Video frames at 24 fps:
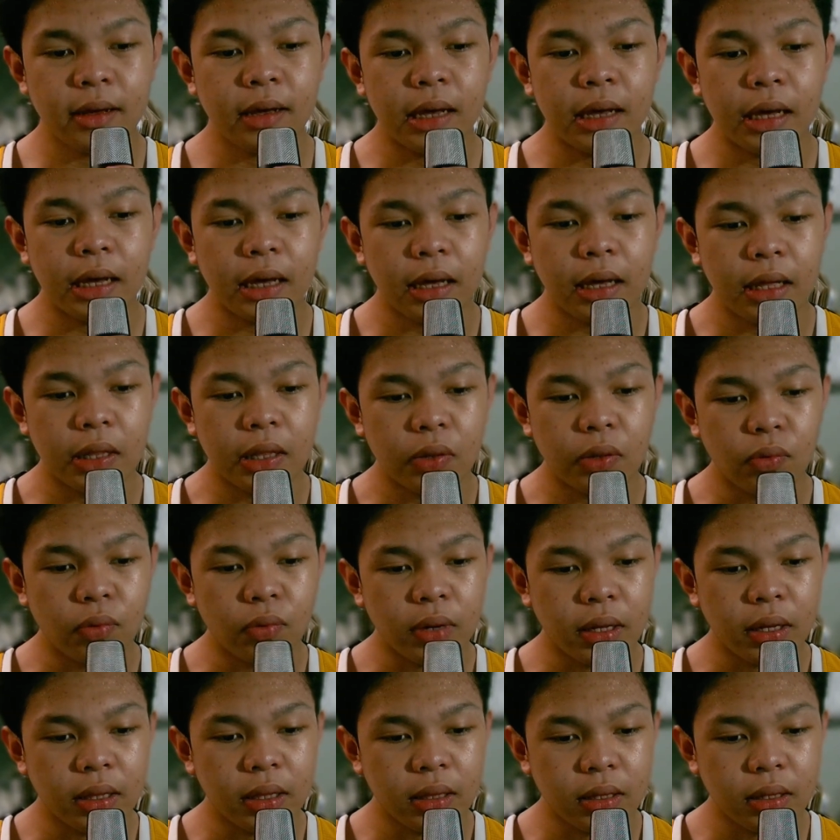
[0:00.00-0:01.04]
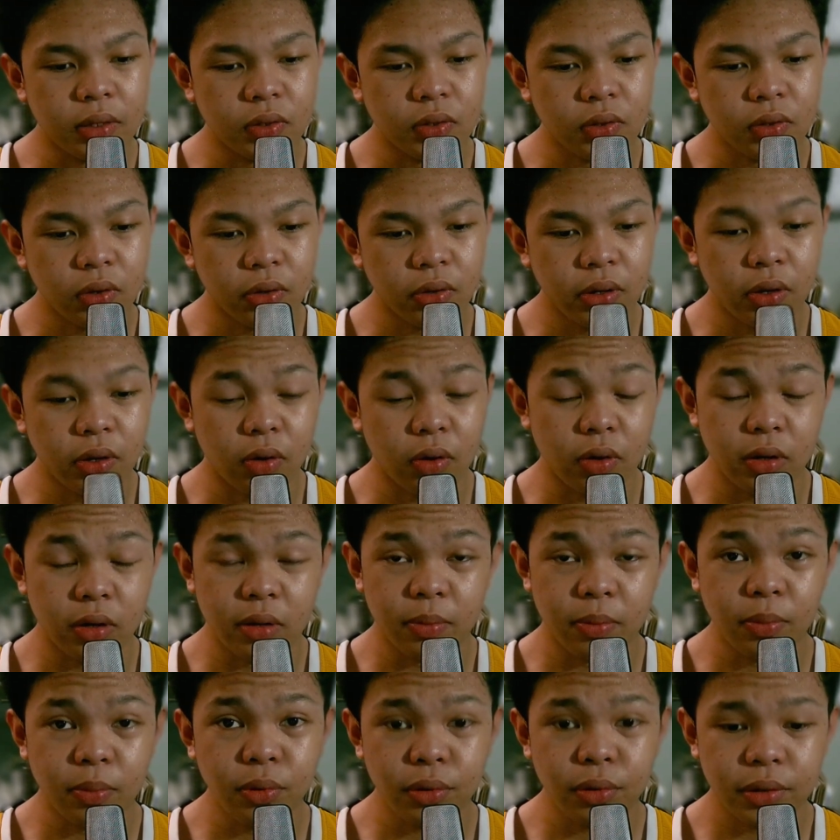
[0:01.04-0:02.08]
And when the story or the
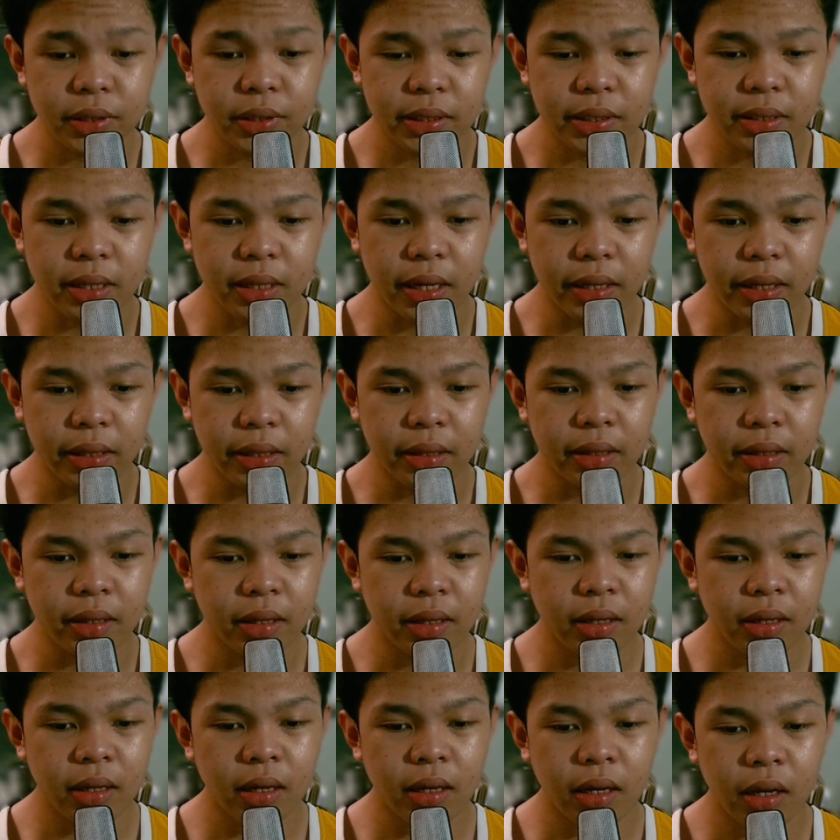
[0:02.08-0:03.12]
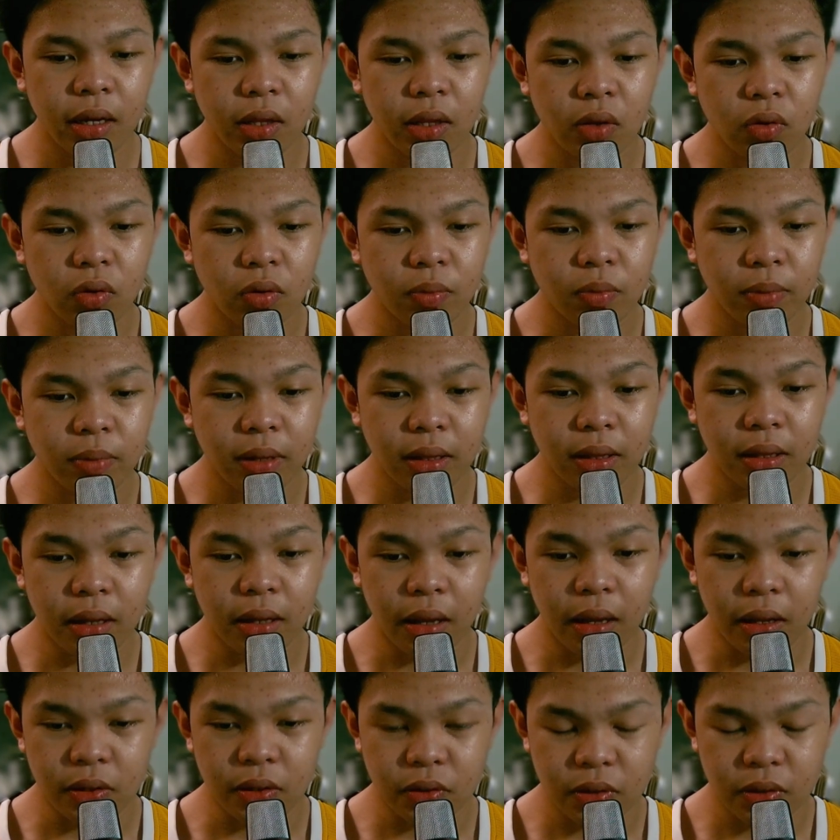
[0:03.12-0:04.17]
book is done, it could be the
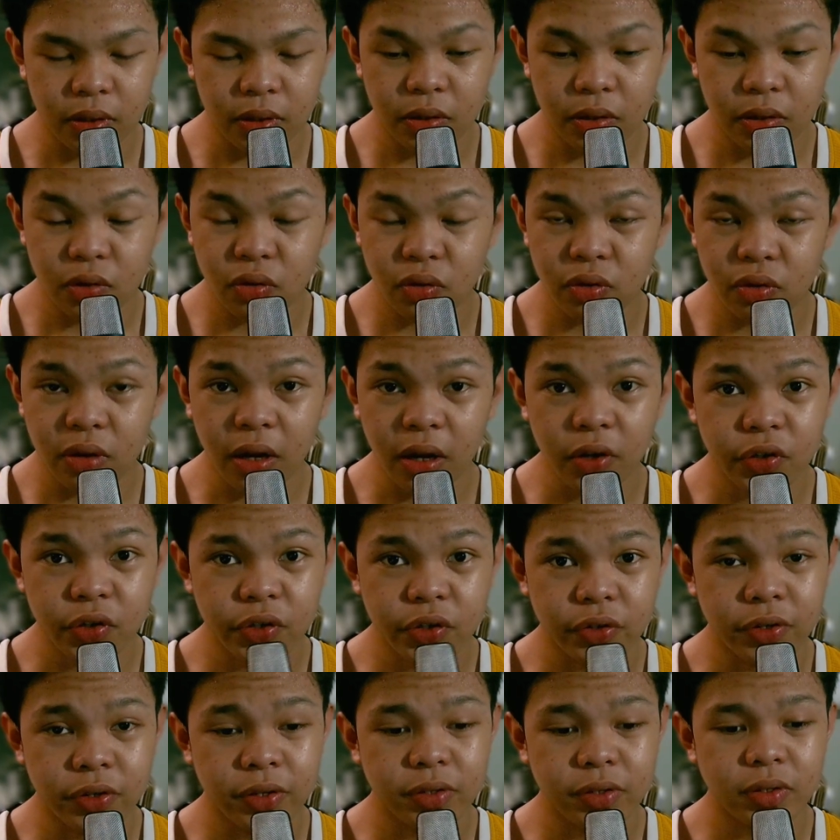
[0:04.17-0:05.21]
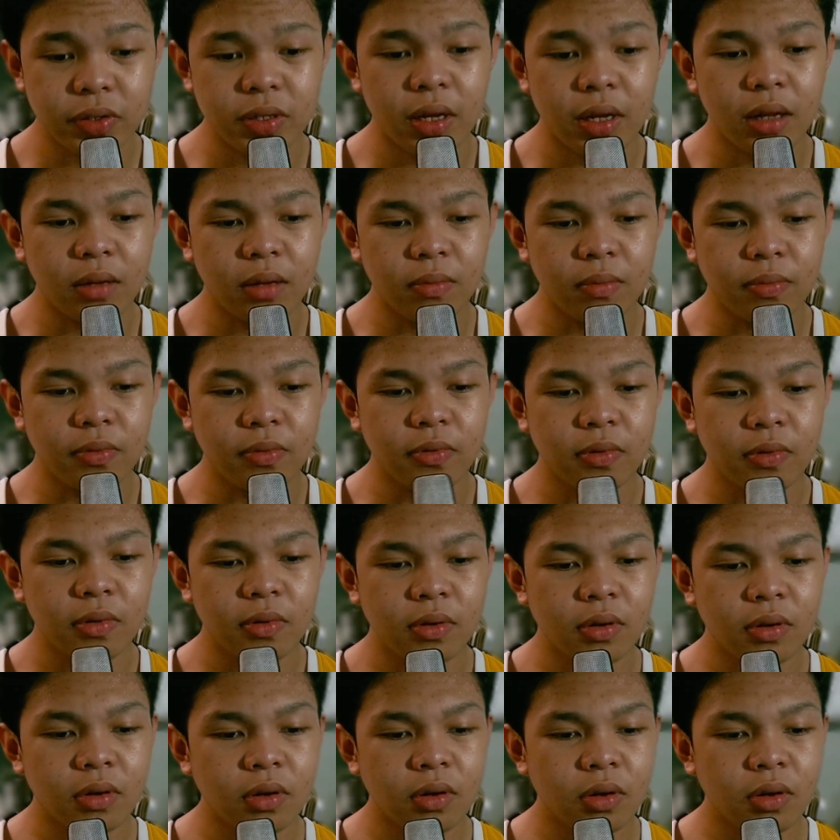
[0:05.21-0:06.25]
introduction itself,
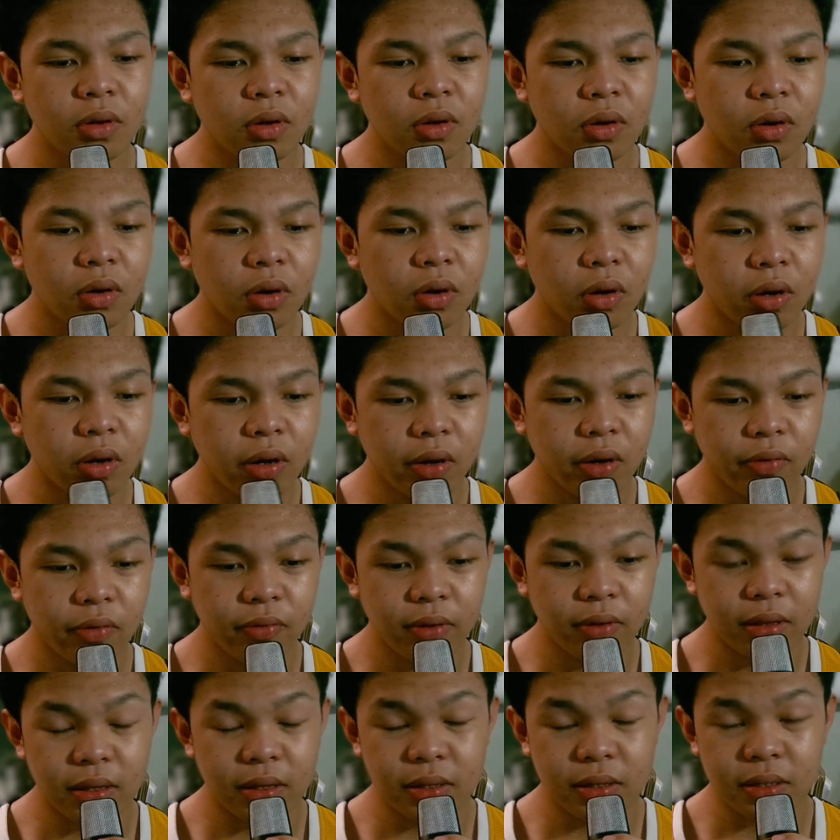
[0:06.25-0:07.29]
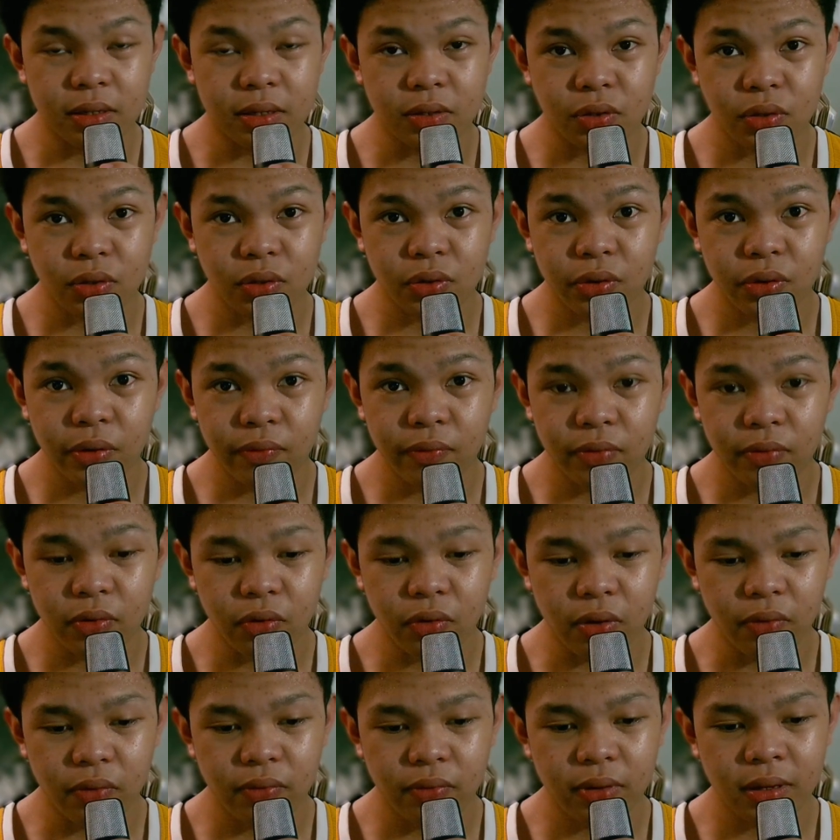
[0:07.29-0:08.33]
or if it is a script
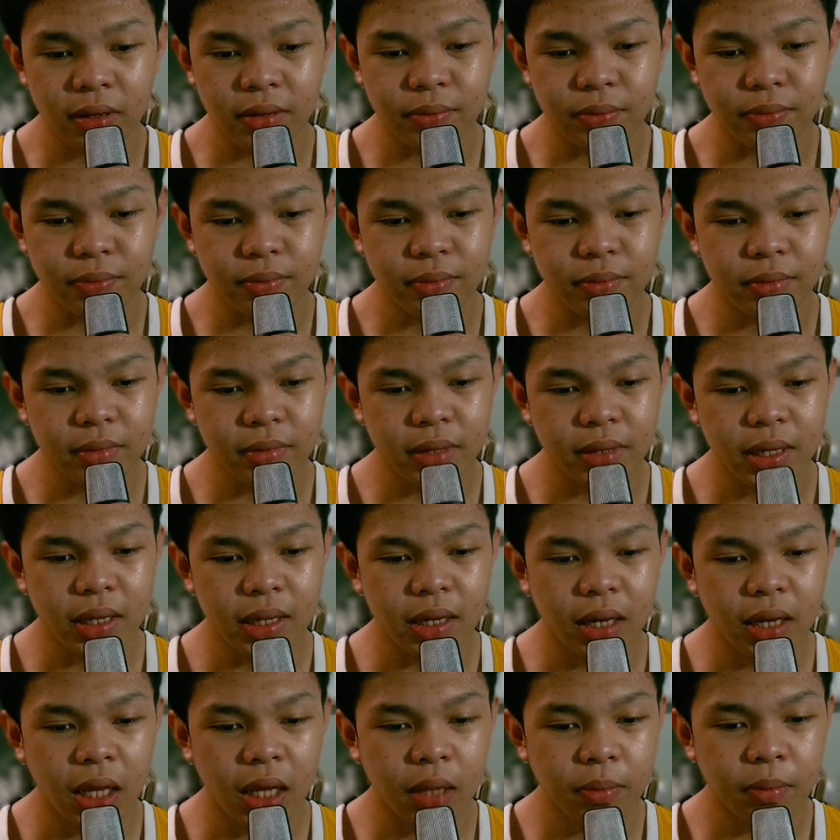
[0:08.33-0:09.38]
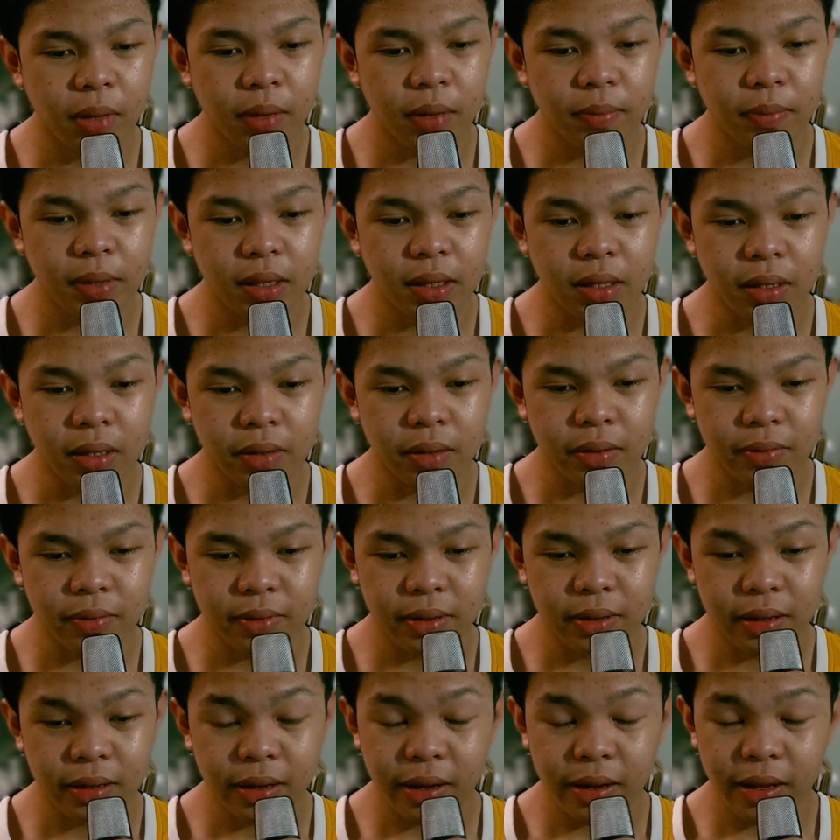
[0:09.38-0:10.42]
to a film, it may be
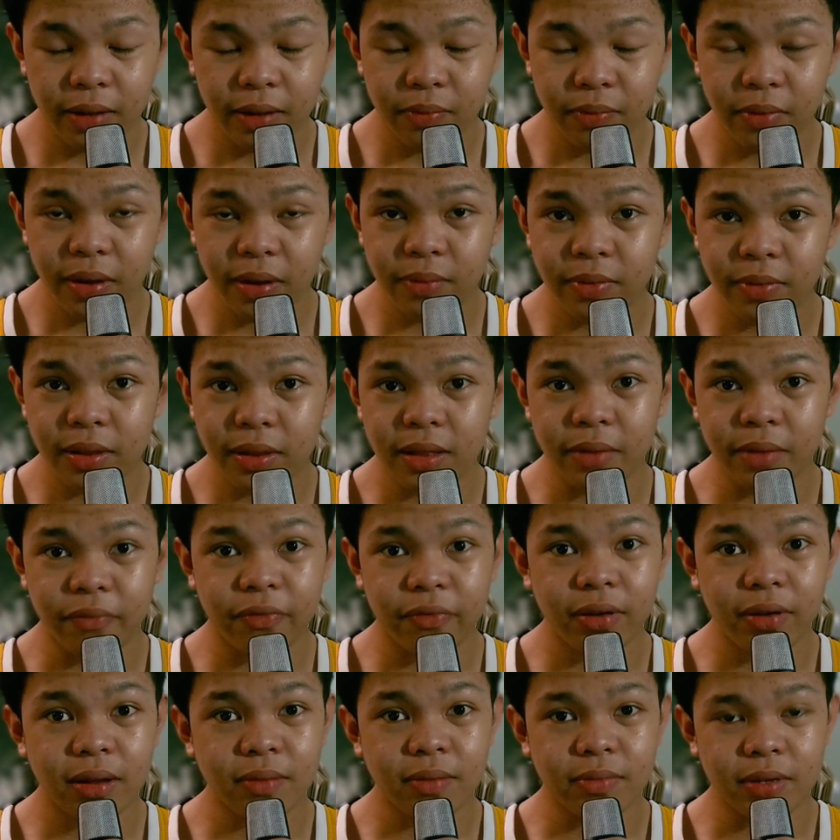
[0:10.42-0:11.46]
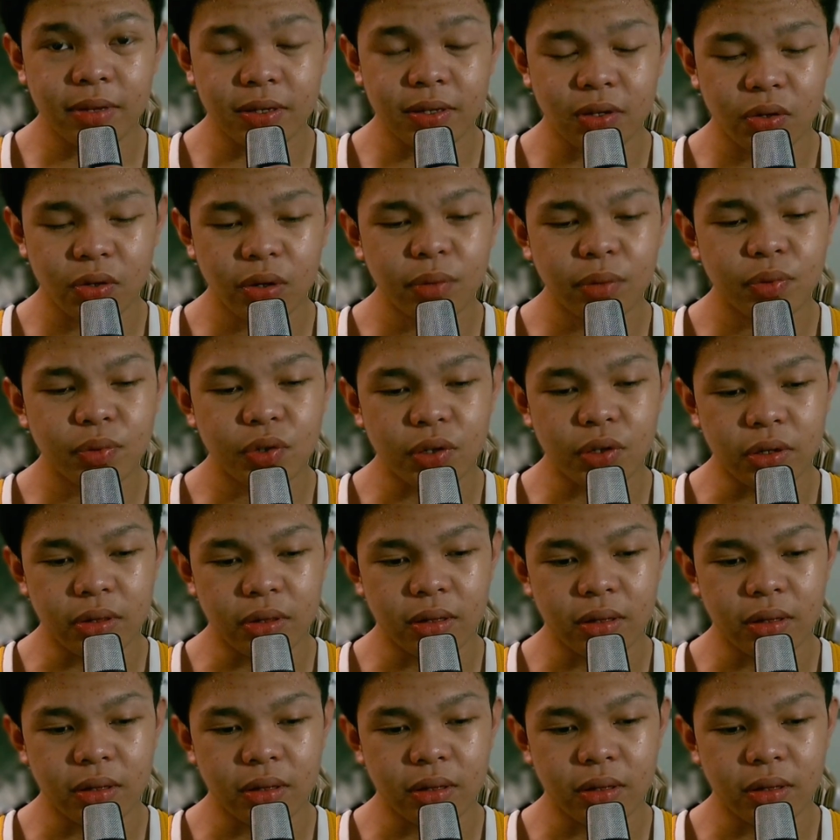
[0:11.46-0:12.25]
the film description.